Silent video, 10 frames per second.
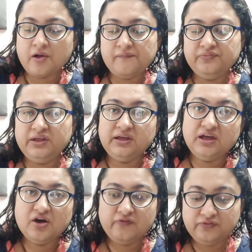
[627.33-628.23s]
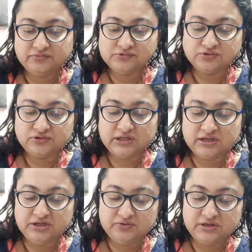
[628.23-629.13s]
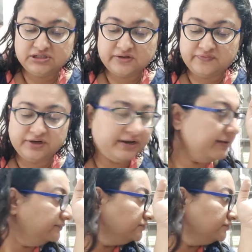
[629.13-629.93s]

thinking of cooking a new dish every day.